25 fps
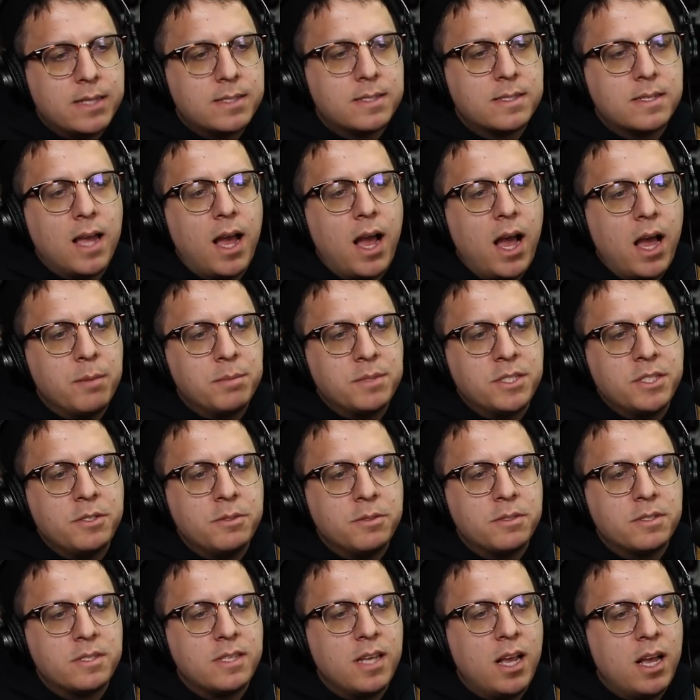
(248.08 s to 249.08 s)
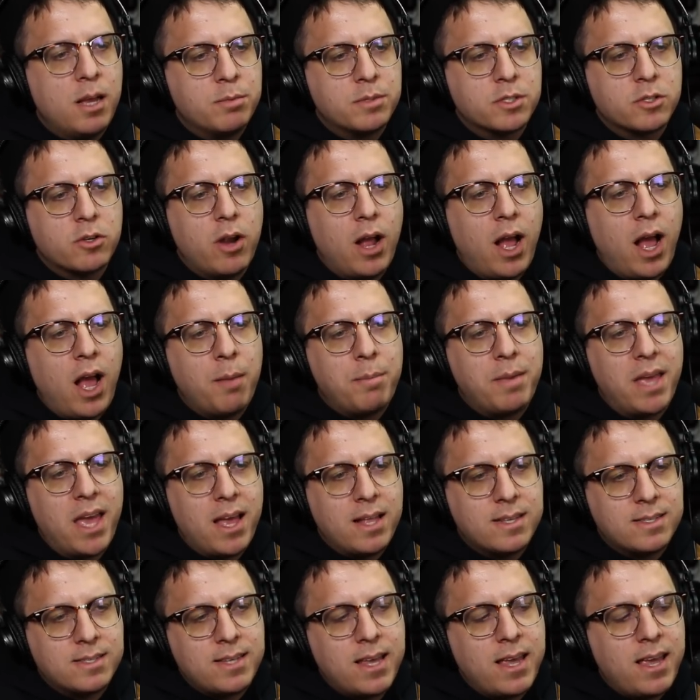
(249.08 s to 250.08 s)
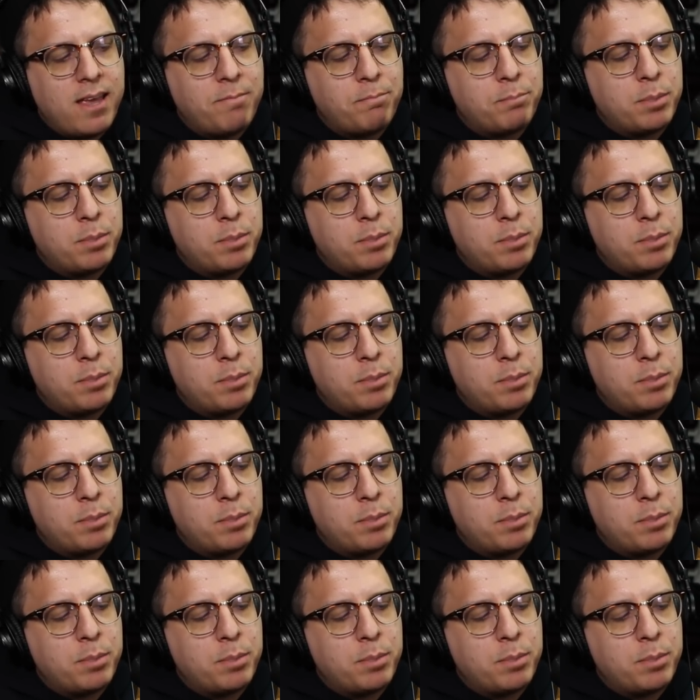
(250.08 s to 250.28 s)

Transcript: It's time to subscribe and say